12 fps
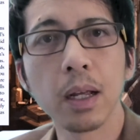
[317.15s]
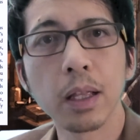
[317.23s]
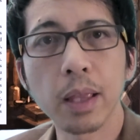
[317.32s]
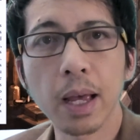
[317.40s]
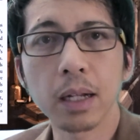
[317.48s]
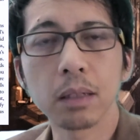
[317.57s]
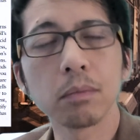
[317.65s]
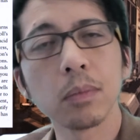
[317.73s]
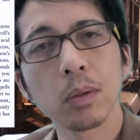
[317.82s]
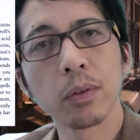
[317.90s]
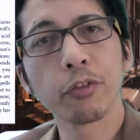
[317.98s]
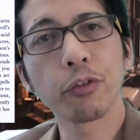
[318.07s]
that
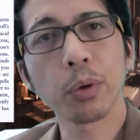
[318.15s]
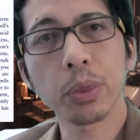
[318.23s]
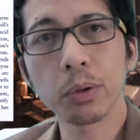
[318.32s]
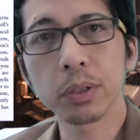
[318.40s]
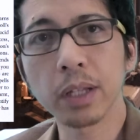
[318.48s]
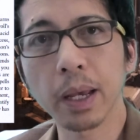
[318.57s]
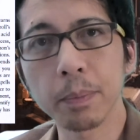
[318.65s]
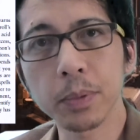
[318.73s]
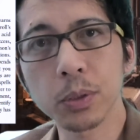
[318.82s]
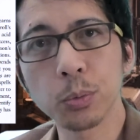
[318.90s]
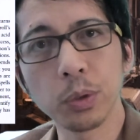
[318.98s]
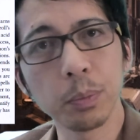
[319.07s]
further
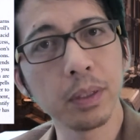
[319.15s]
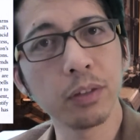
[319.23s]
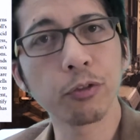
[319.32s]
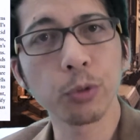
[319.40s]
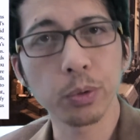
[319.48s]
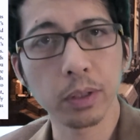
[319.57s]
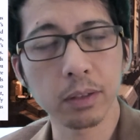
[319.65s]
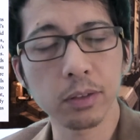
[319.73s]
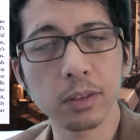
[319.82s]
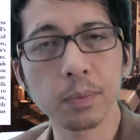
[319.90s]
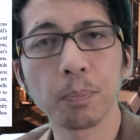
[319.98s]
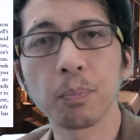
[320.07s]
attempts will be
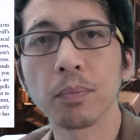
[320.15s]
fruitless.